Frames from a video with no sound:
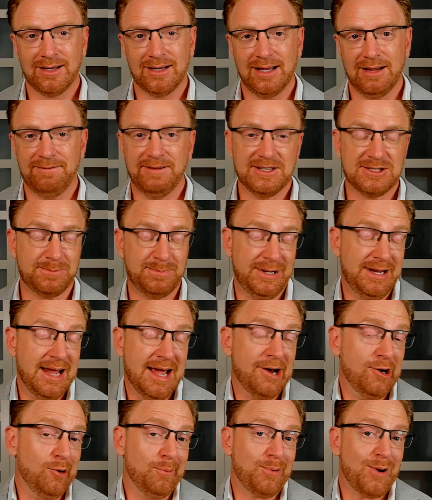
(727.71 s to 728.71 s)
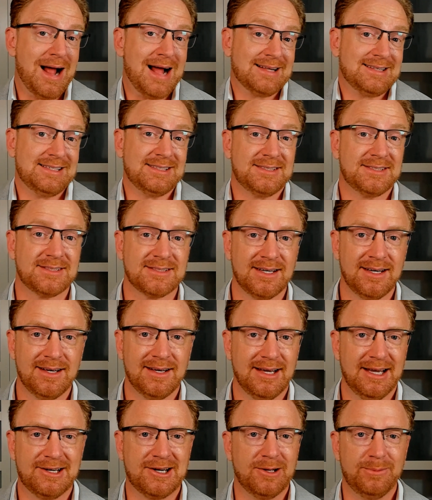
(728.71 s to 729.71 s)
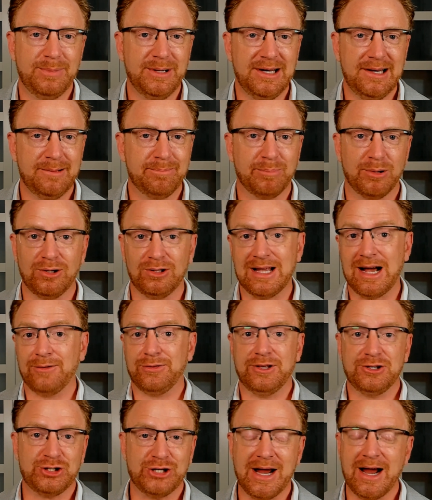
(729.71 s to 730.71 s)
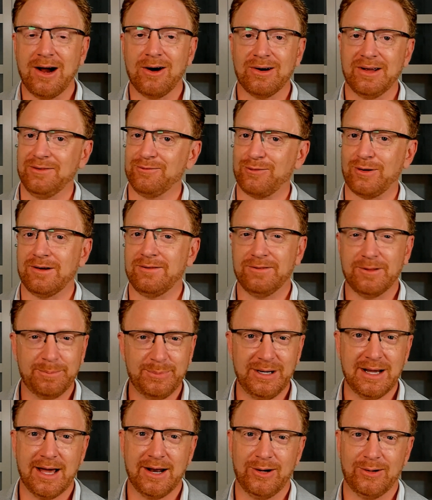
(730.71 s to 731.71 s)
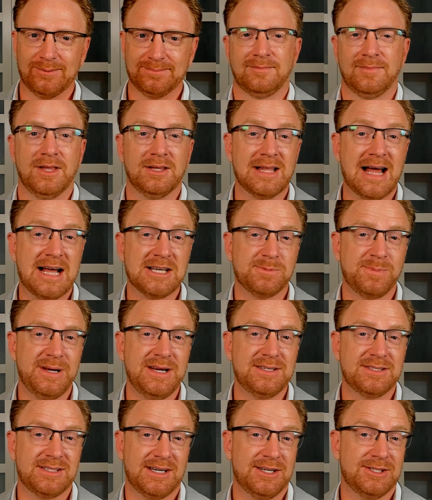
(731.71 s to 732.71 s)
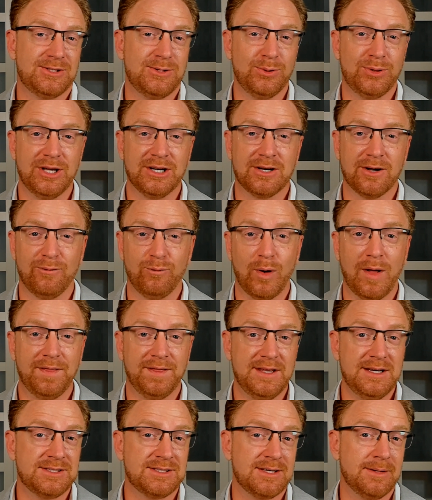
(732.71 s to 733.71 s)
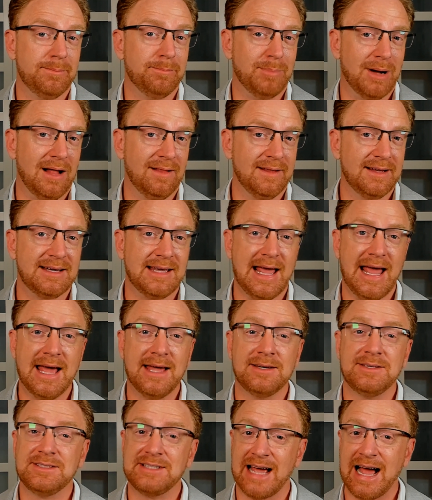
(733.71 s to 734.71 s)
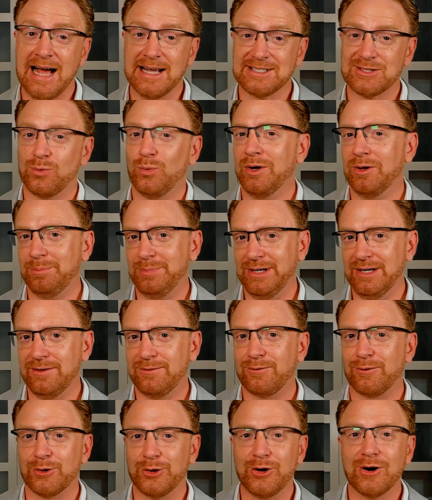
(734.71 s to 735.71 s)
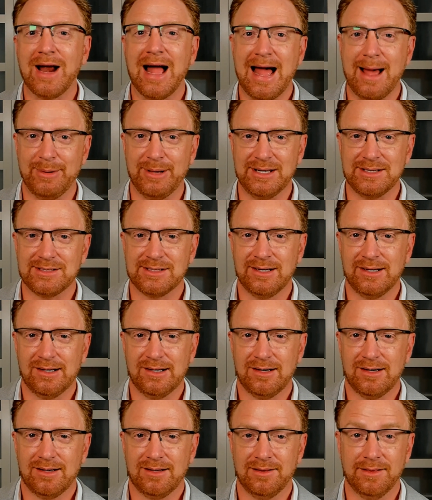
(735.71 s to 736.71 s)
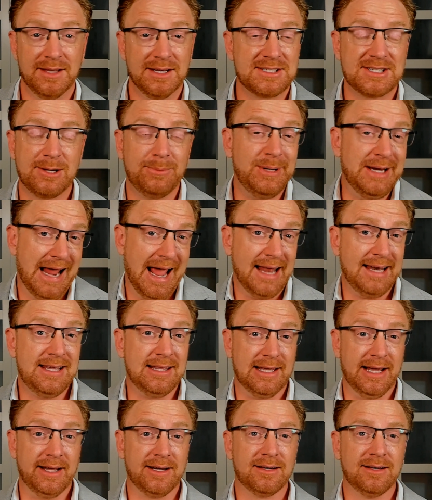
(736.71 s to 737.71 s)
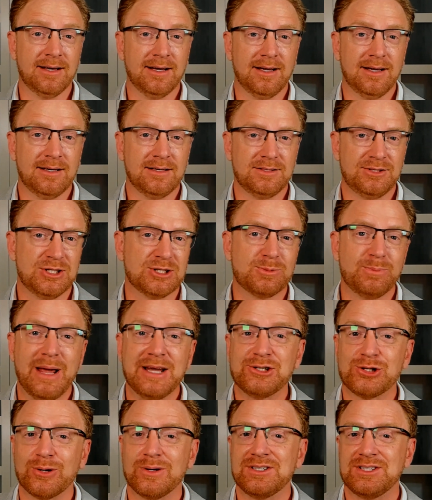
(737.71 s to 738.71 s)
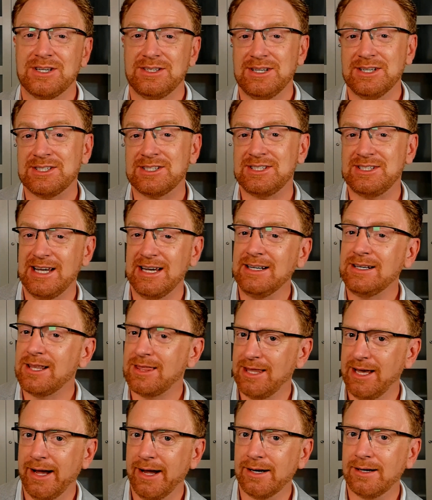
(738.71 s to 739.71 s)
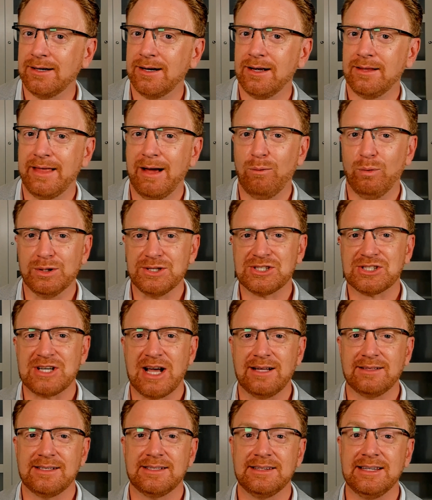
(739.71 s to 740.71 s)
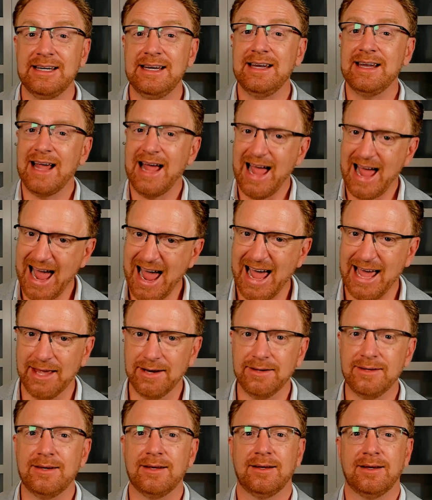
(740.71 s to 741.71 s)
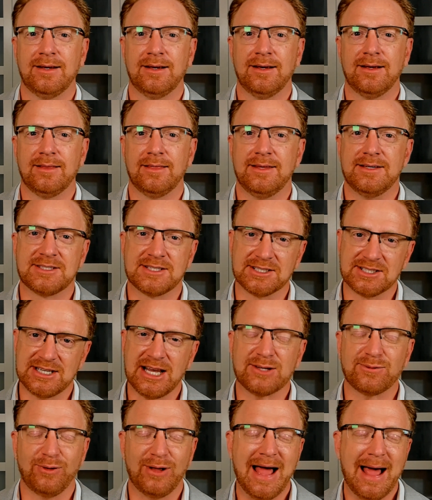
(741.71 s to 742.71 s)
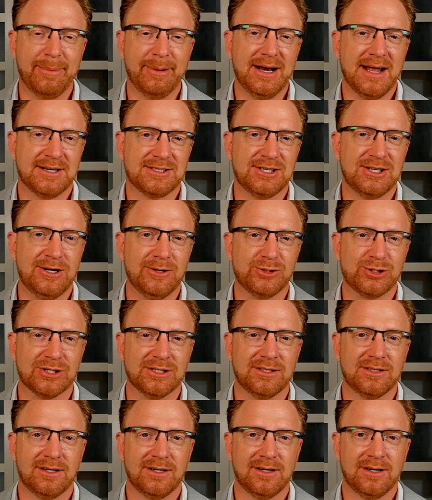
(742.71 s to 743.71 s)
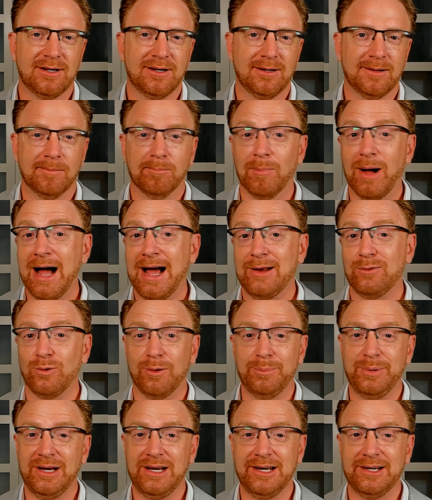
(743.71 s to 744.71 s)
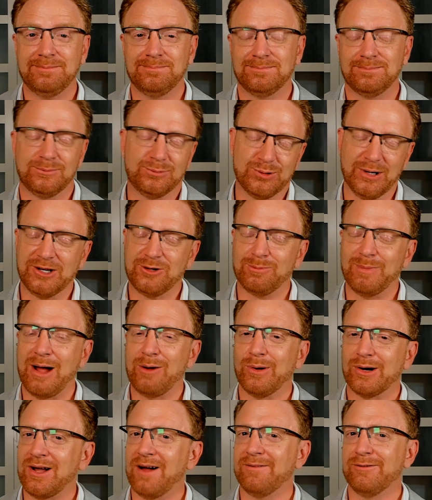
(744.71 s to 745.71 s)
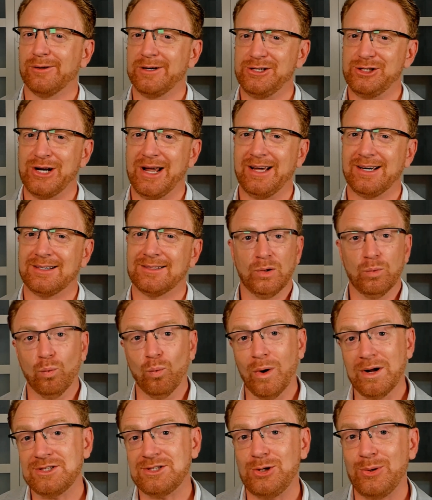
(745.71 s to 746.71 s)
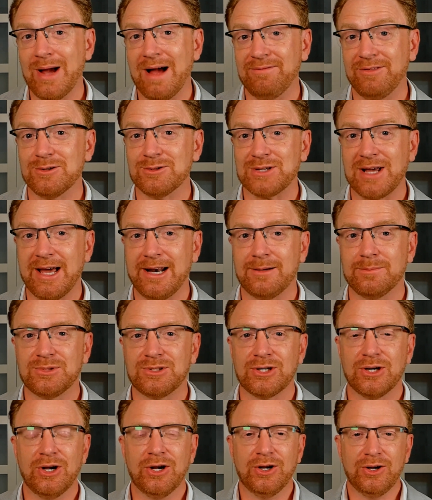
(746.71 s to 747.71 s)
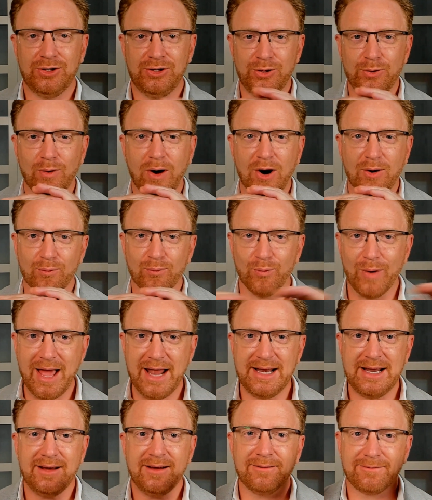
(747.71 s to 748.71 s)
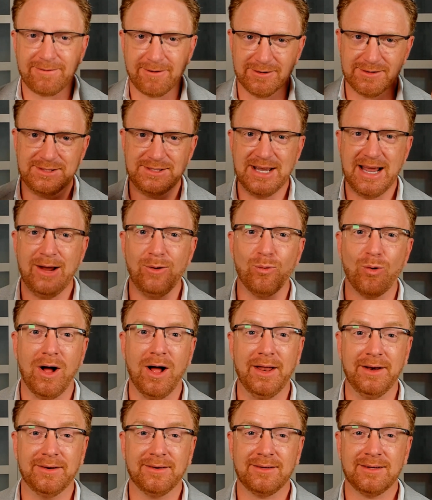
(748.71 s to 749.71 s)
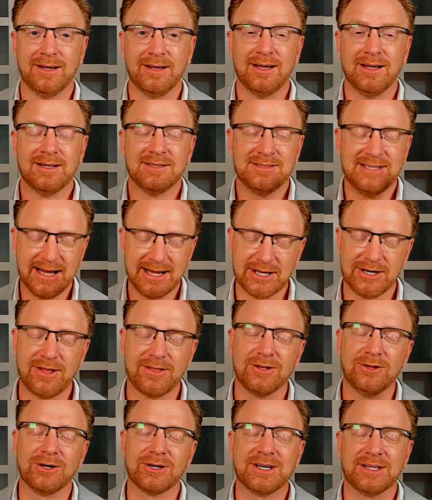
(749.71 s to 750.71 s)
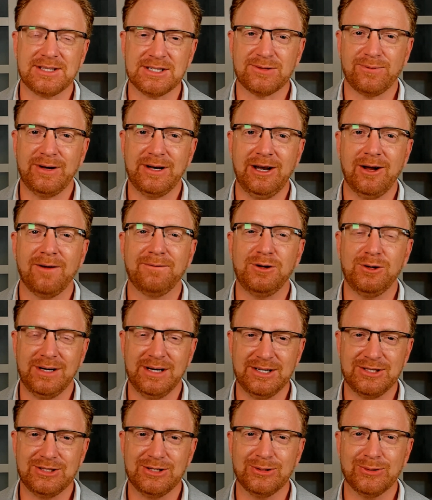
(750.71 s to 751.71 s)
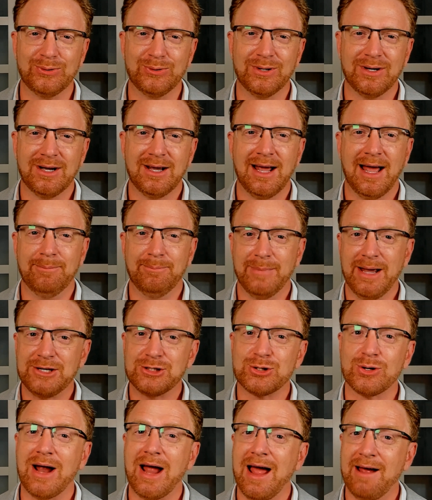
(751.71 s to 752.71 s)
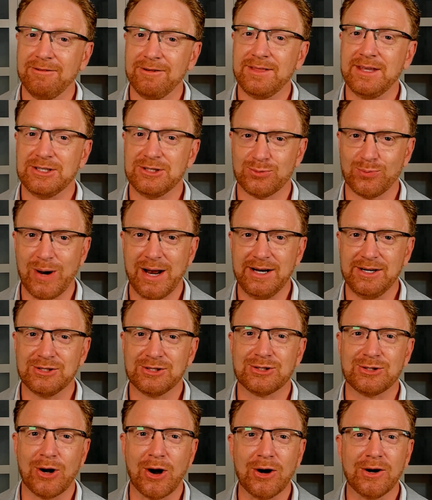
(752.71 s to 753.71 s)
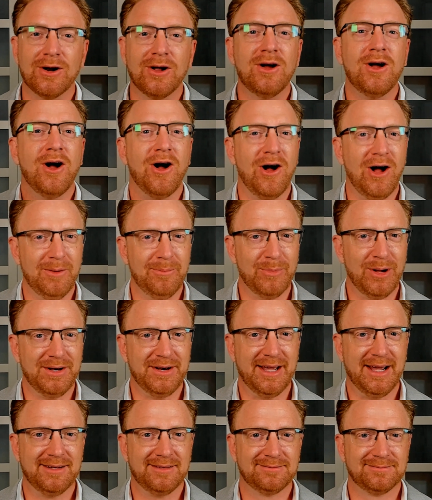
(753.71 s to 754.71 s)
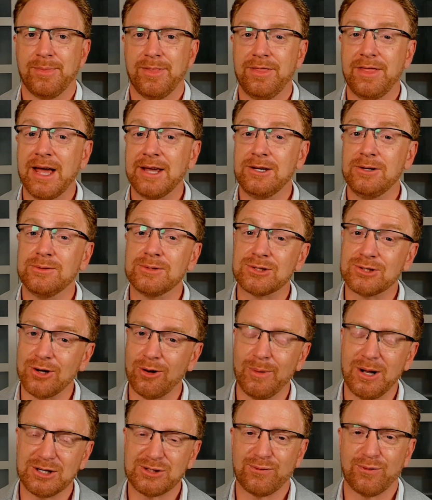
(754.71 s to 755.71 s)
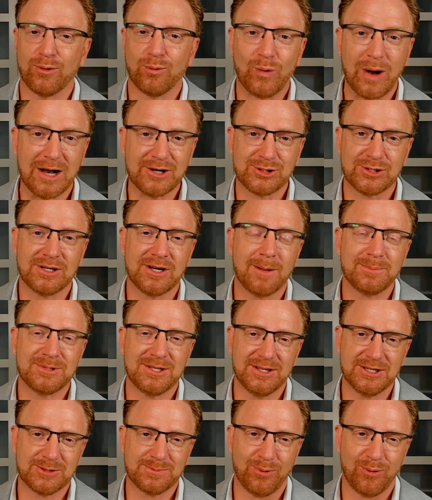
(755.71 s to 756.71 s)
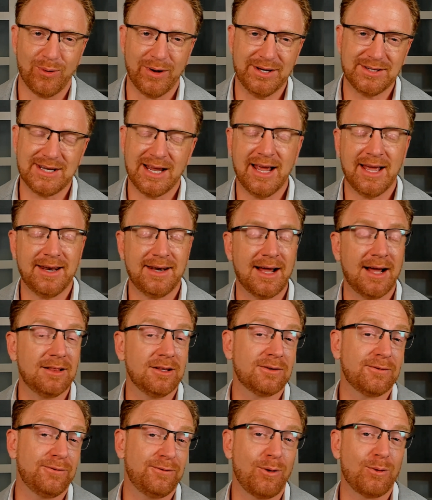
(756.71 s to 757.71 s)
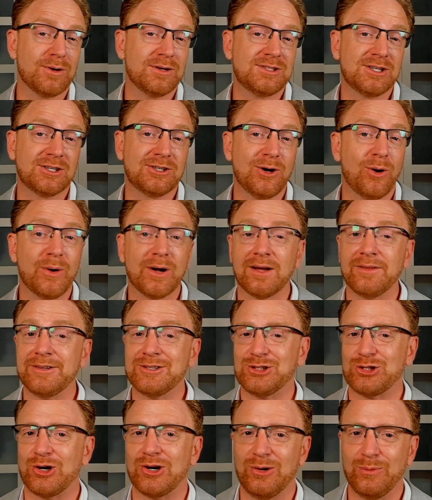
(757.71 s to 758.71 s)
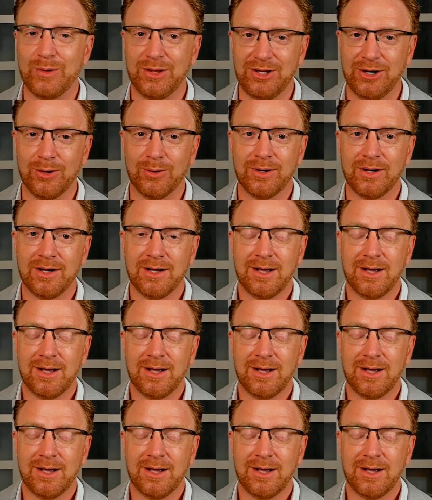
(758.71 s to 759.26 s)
If it's piano practice, it could be pull out the chair in front of the piano. The last piece is to think of what the symbolic end task will be for your habit. This can be anything. Just make sure it's a distinct thing that will solidly end the successful habit execution. Mine will be drink my recovery shake. Once you have those items, you are ready for day one. Take another look at this video if you need to, and make sure everything's ready to start on Monday. Thank you so much for watching up to this point, and I look forward to going on this journey with you.